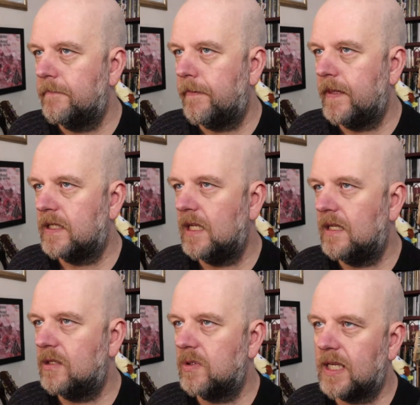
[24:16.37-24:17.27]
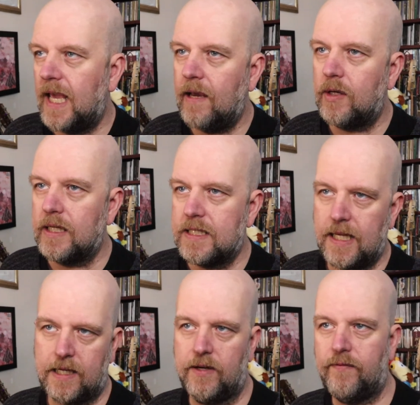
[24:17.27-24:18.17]
said this was a cowardly attack
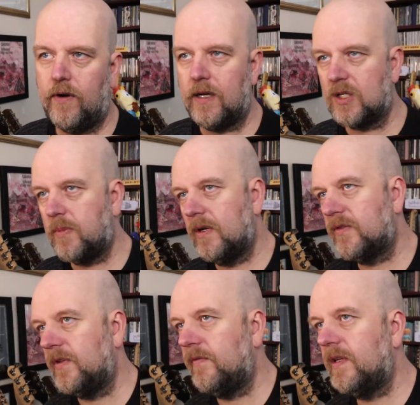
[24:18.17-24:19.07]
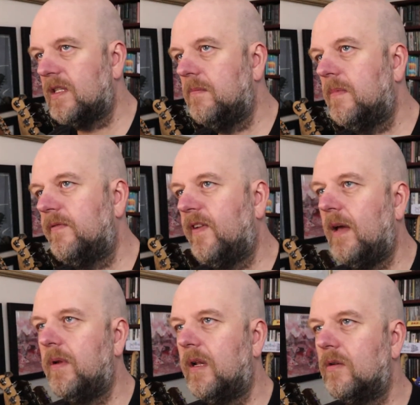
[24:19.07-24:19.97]
and a frightening experience for the victim, the family,
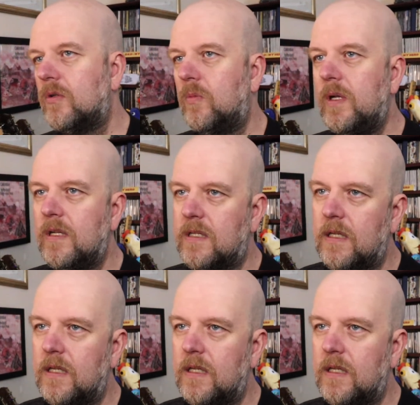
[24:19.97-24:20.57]
and those who witnessed it.